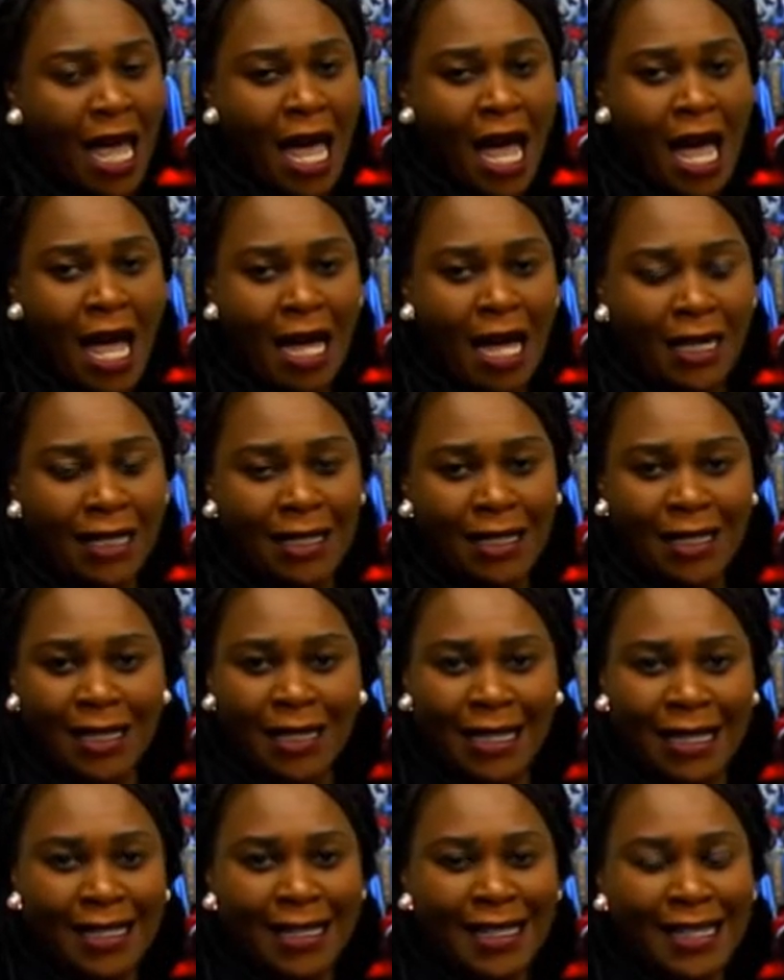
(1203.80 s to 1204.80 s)
And
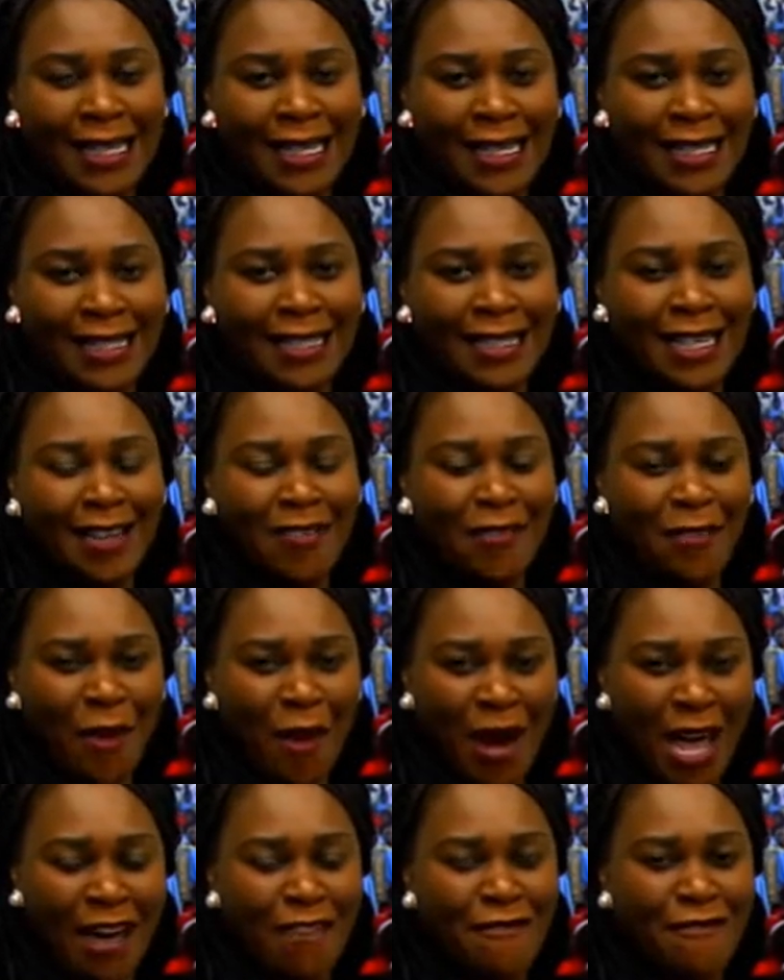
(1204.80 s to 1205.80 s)
this is
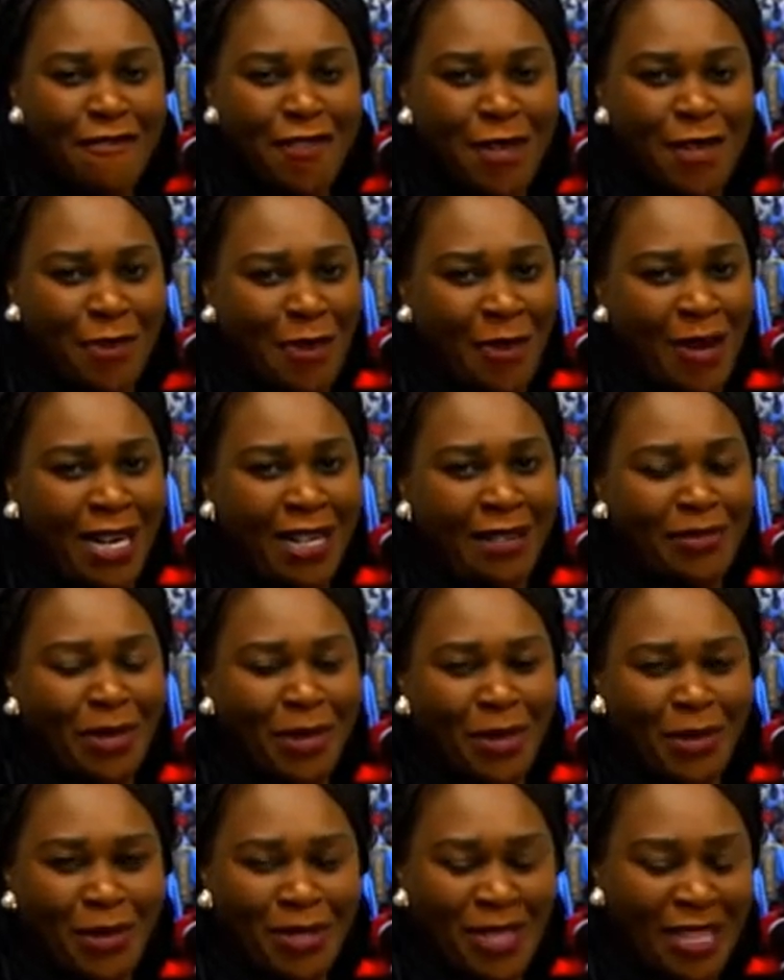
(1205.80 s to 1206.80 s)
for everyone,
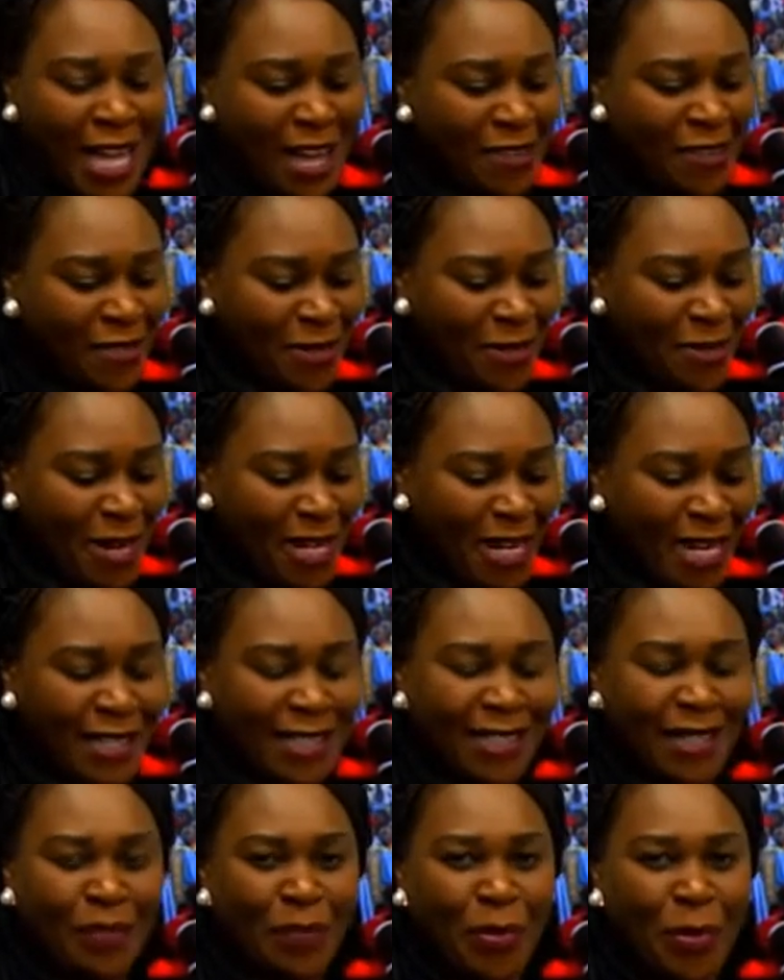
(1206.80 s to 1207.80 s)
because everyone at
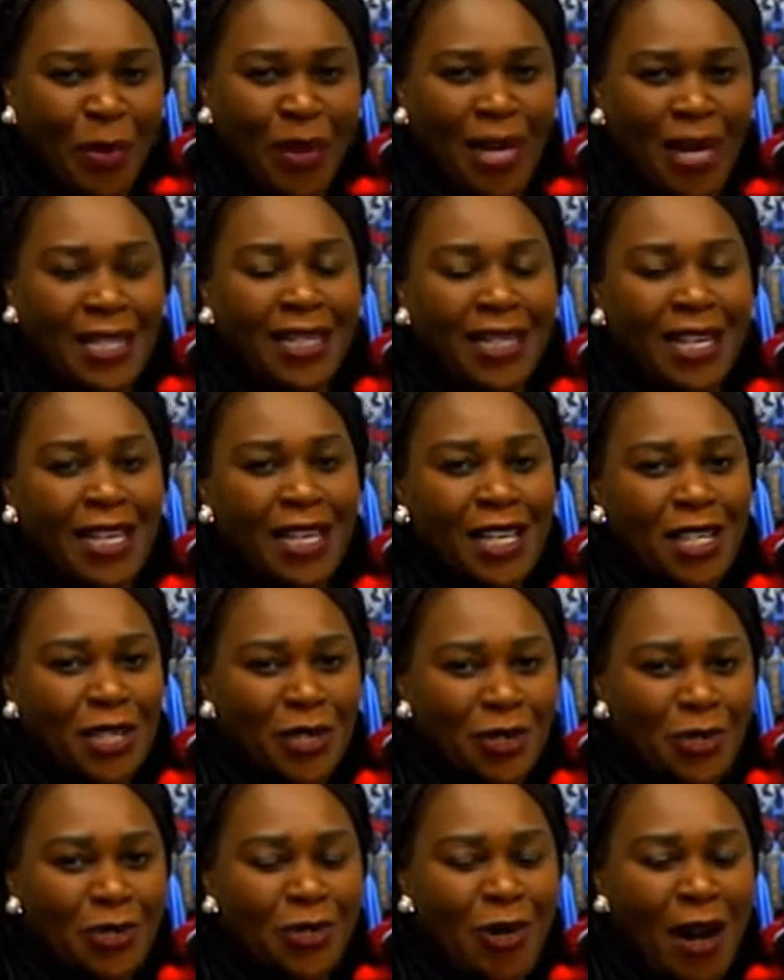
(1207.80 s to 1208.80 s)
some point,
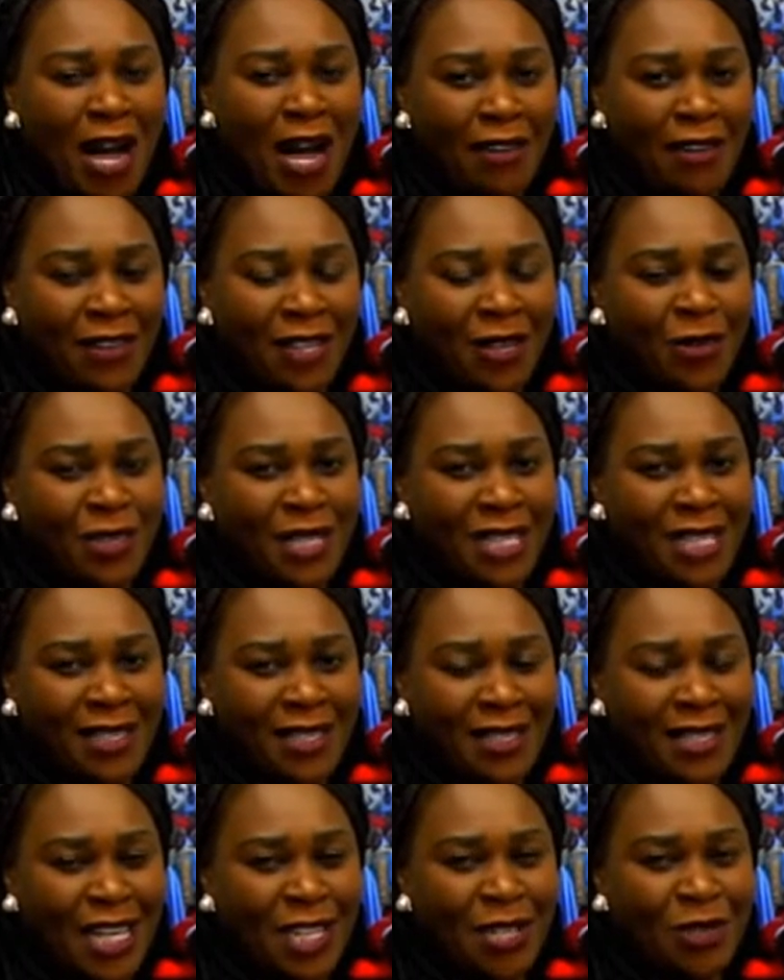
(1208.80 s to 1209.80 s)
you have an
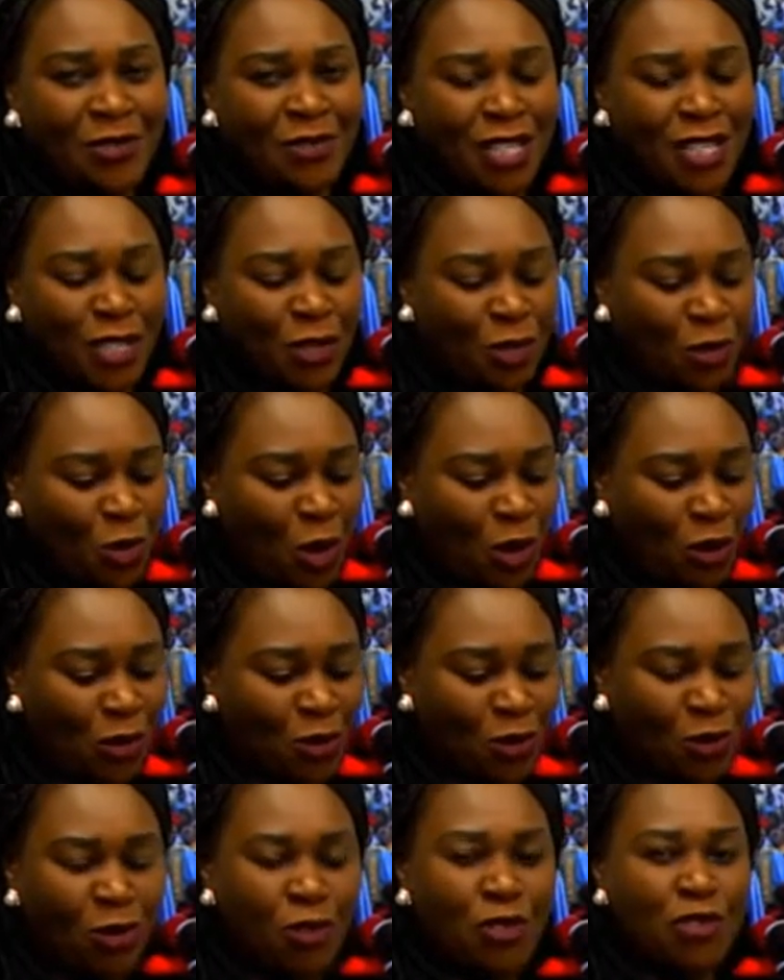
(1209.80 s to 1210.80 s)
audience that you need to talk
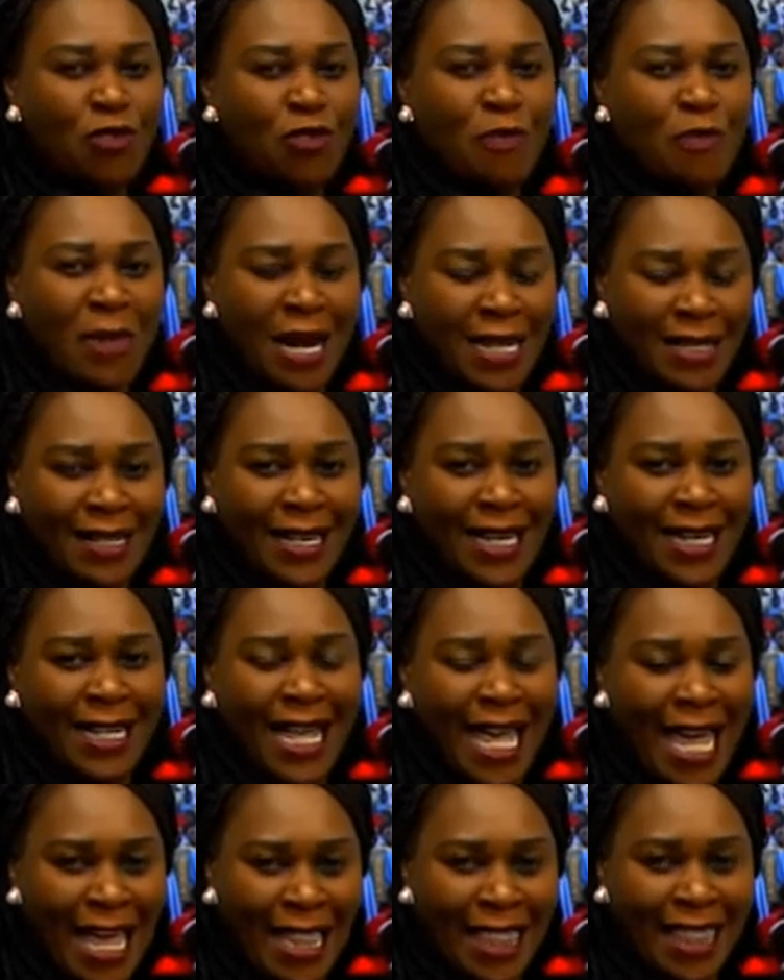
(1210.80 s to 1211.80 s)
to. So you must learn
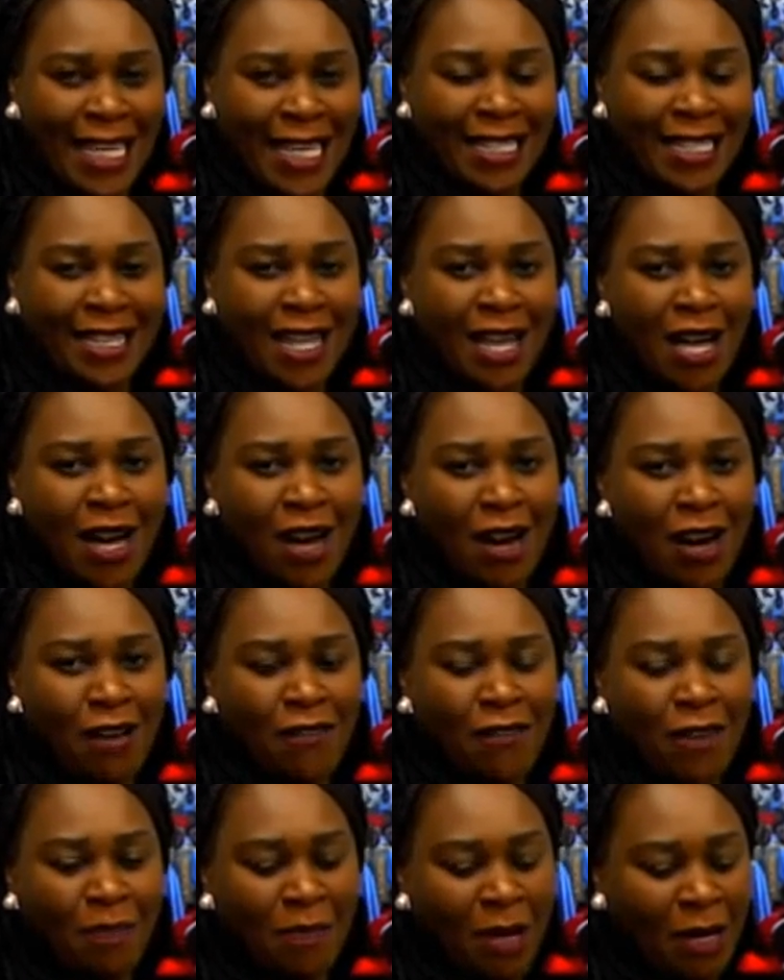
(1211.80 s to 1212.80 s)
the ethics
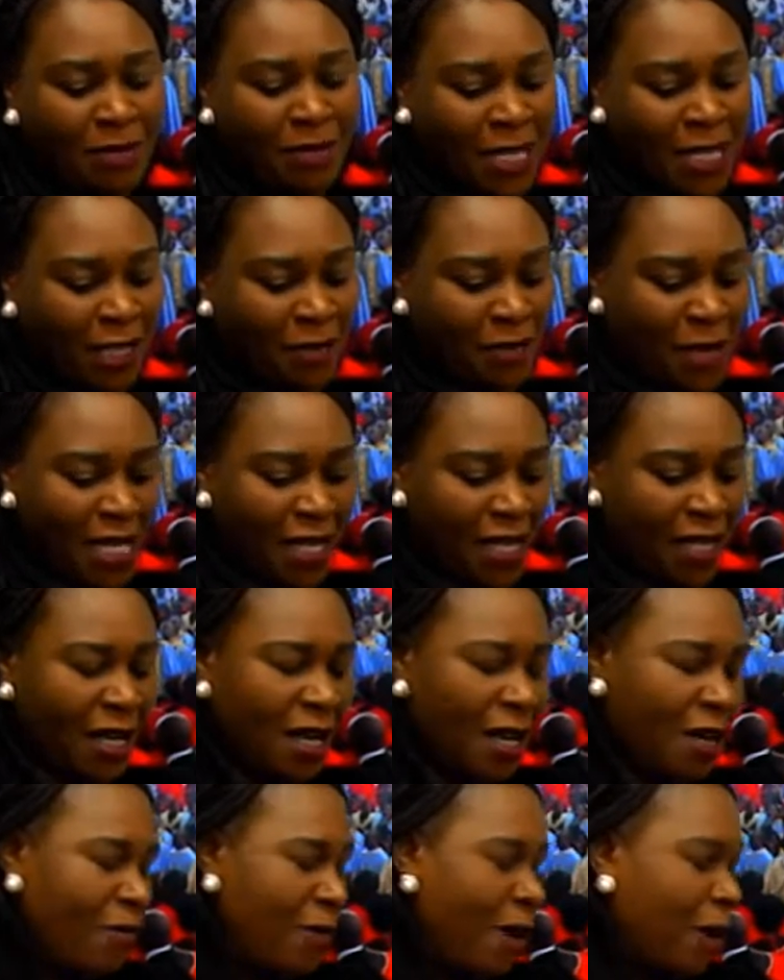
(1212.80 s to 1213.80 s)
of a public speaking.
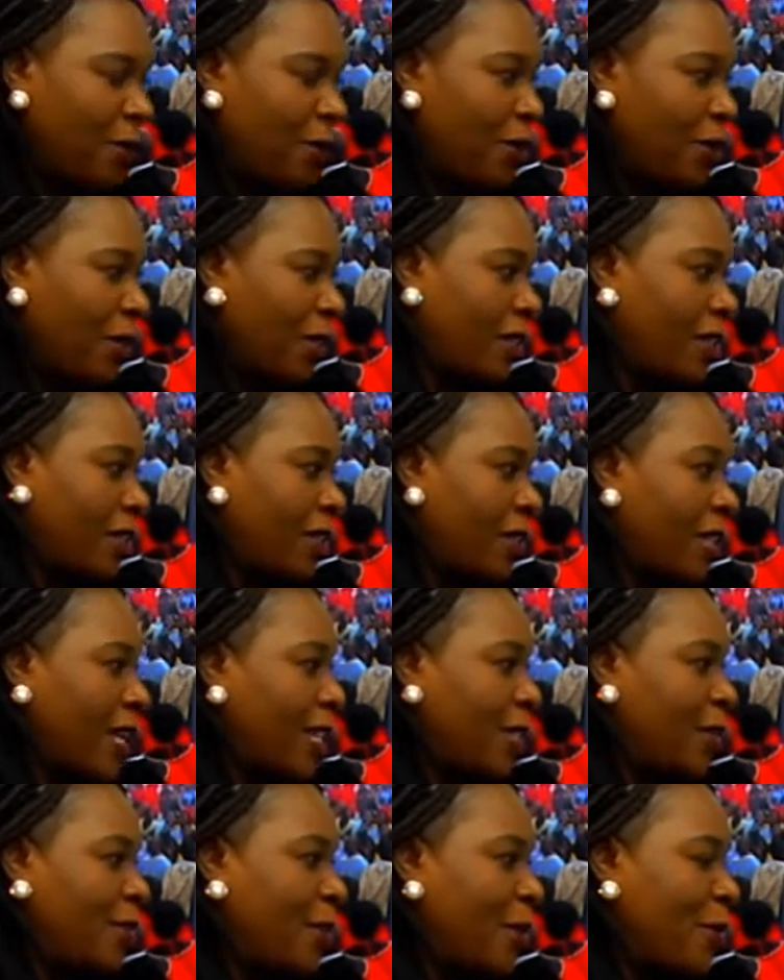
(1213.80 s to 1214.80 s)
Well, Doctor,
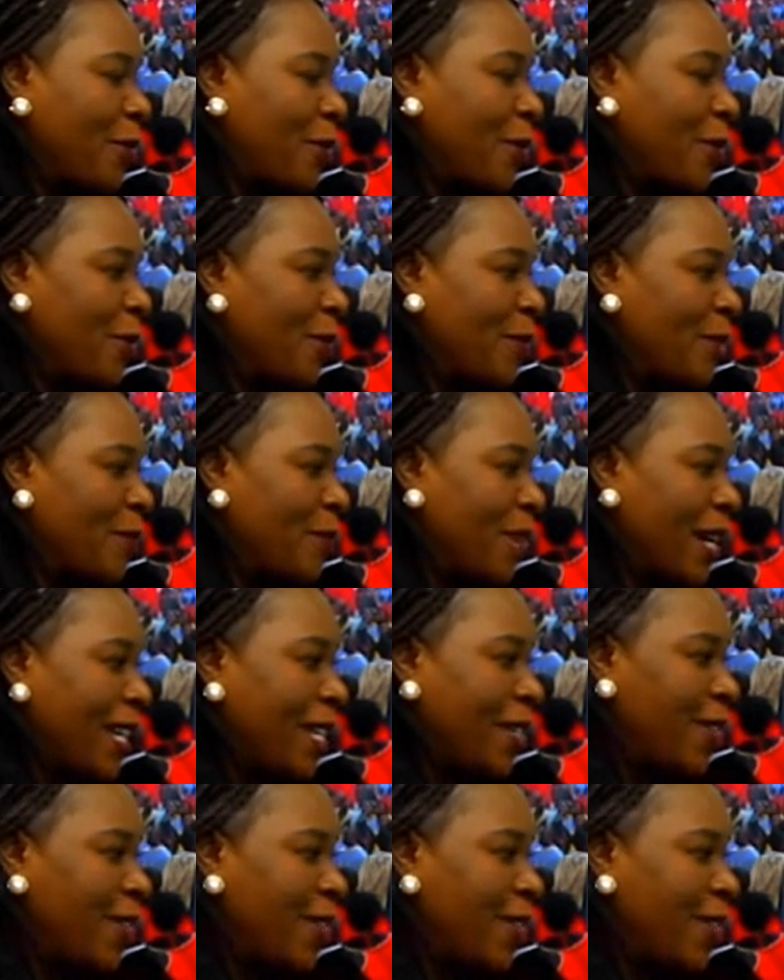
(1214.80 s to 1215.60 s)
as we went on the break,